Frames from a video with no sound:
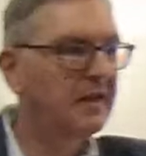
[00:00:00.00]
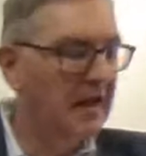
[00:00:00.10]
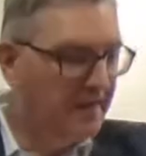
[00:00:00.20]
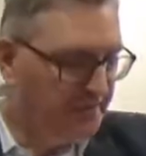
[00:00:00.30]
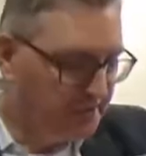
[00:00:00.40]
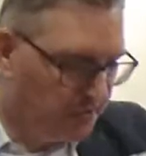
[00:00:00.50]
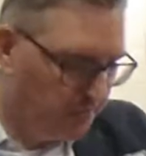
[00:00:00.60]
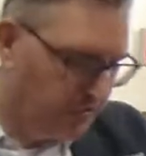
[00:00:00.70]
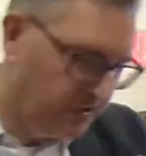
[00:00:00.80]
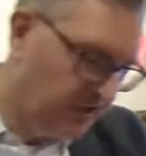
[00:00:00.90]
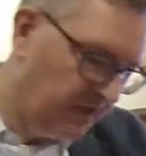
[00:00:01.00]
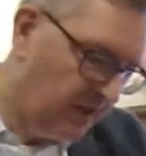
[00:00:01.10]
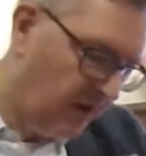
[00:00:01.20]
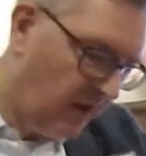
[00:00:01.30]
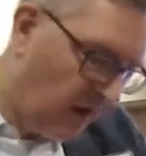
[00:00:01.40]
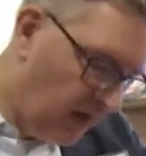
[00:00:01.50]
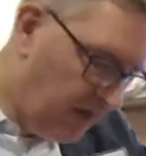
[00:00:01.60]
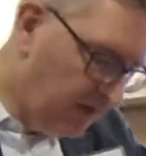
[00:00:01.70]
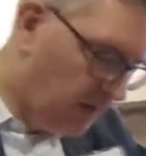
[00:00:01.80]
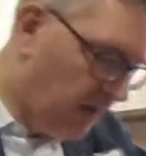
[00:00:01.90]
and the soldiers here are
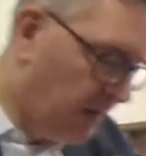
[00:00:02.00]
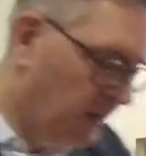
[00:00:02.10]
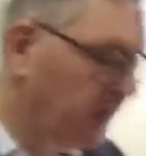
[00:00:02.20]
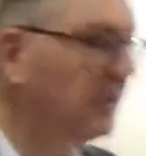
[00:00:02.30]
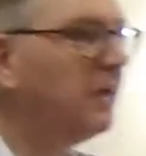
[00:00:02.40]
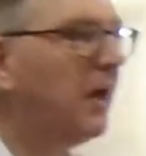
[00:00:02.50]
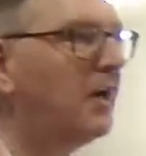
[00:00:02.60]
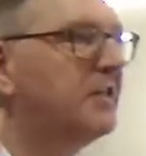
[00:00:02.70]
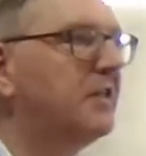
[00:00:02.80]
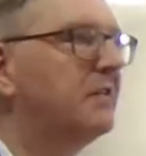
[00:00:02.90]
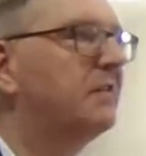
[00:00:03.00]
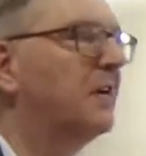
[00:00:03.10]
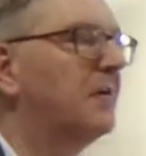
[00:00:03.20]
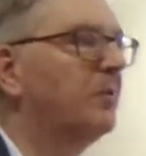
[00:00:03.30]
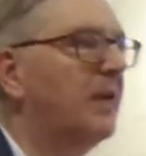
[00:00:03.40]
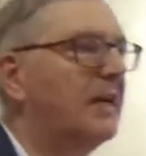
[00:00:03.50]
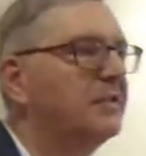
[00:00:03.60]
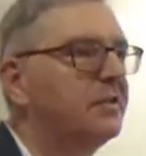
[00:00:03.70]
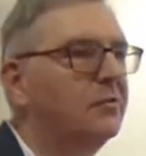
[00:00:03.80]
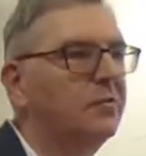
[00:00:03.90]
either identifiable
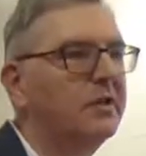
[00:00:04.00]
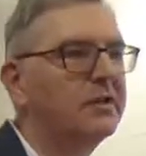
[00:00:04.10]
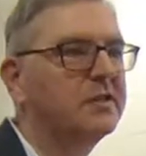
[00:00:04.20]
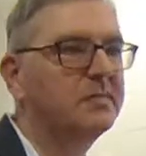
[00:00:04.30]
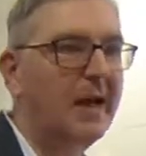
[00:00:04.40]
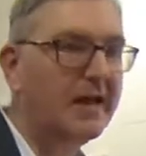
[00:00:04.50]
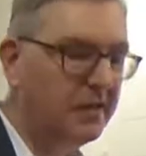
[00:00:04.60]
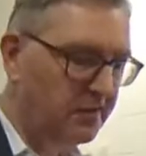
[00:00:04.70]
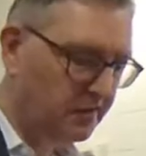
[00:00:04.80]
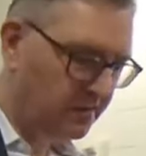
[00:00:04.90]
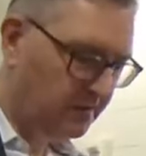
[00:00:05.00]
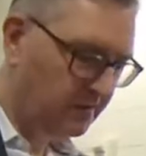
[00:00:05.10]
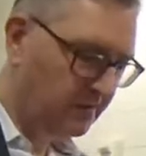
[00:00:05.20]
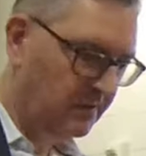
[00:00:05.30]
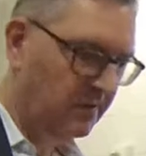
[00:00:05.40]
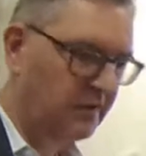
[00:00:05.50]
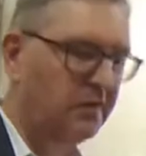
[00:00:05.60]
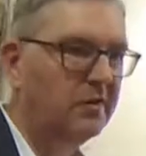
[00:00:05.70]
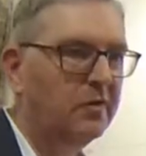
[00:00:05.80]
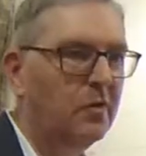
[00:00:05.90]
as the ruling Spaniards
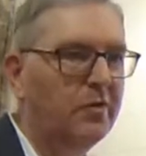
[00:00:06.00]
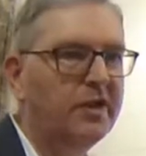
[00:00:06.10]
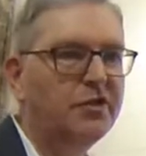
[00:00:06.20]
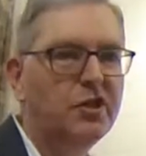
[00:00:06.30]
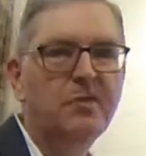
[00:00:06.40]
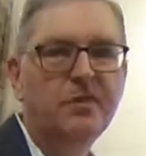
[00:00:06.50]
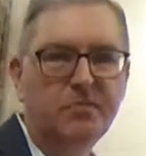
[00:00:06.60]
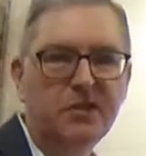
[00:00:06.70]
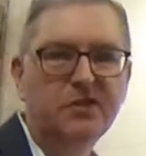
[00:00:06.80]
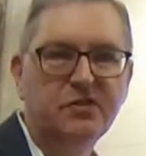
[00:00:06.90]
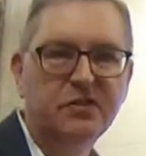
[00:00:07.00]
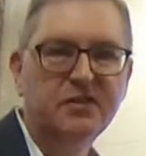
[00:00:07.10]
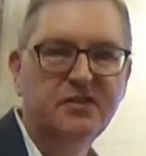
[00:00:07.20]
or they're German mercenaries.